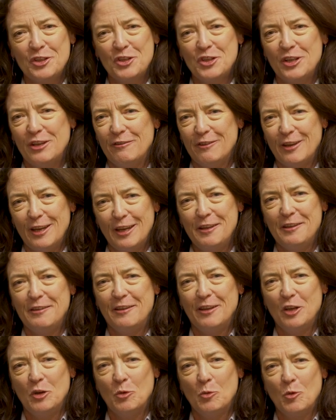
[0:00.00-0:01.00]
achieve
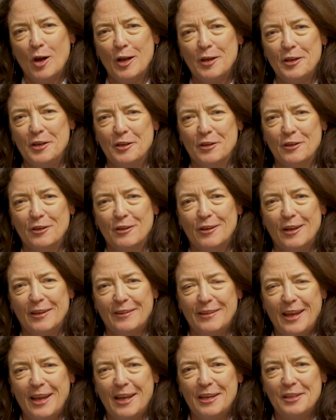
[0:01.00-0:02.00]
anything you want here at
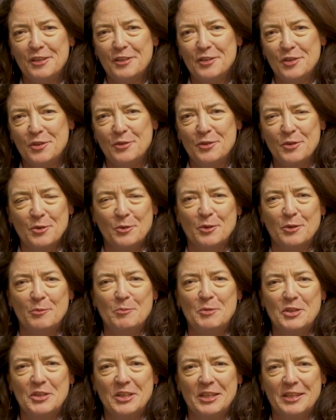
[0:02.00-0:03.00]
the ASU School of
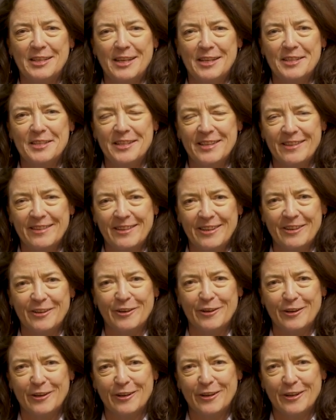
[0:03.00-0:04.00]
Music, Dance, and
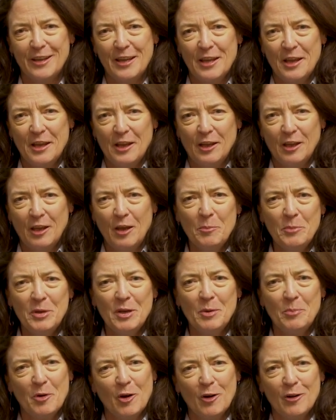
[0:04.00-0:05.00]
Theater. Come
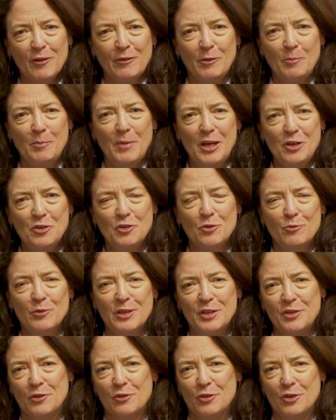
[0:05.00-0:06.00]
be a part of a major
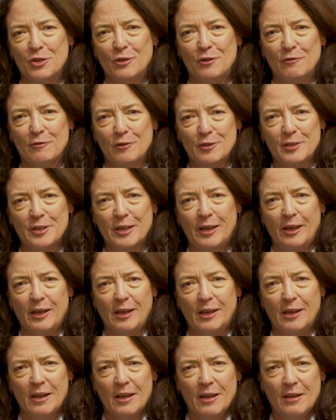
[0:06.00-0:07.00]
research university
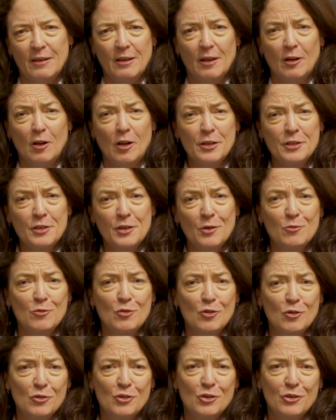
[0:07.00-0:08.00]
that also
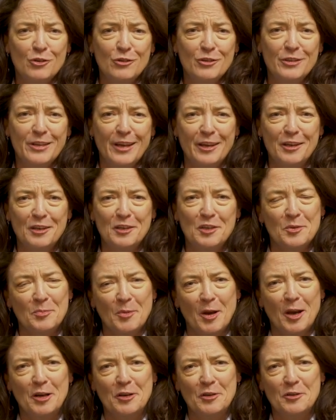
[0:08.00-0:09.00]
nurtures and
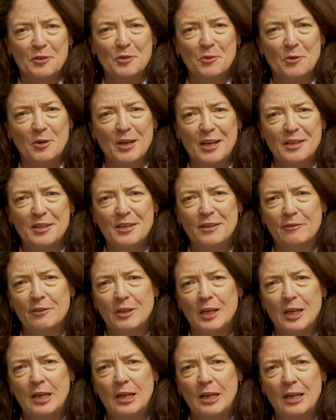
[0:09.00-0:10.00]
inspires
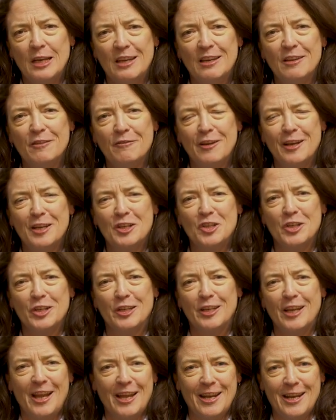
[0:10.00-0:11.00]
creativity, innovation,
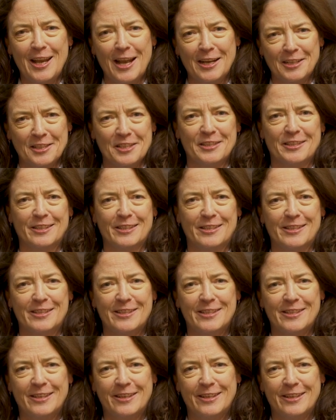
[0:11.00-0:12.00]
and excellence.